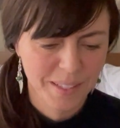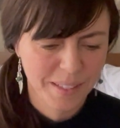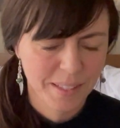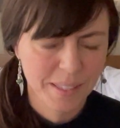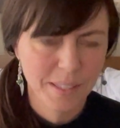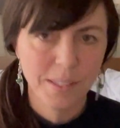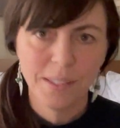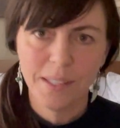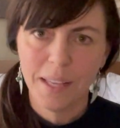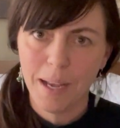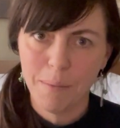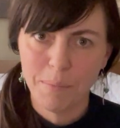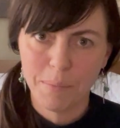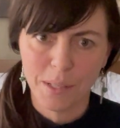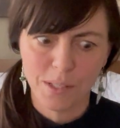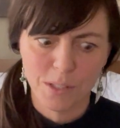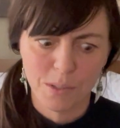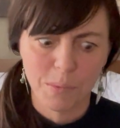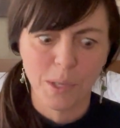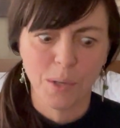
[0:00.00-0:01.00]
This is
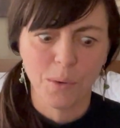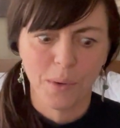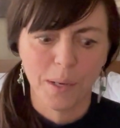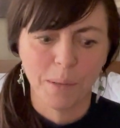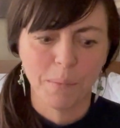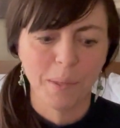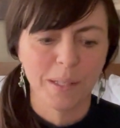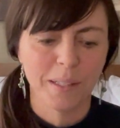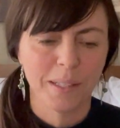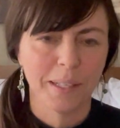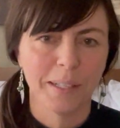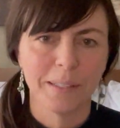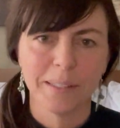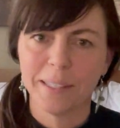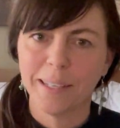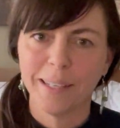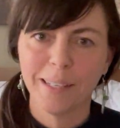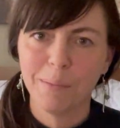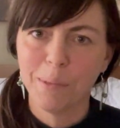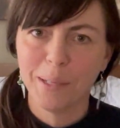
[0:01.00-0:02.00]
happening to me quite a bit
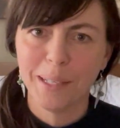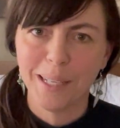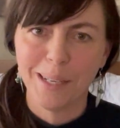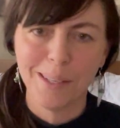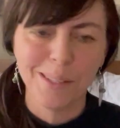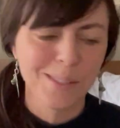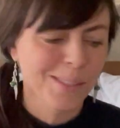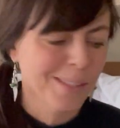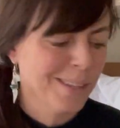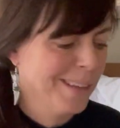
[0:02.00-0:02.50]
lately. Anybody else?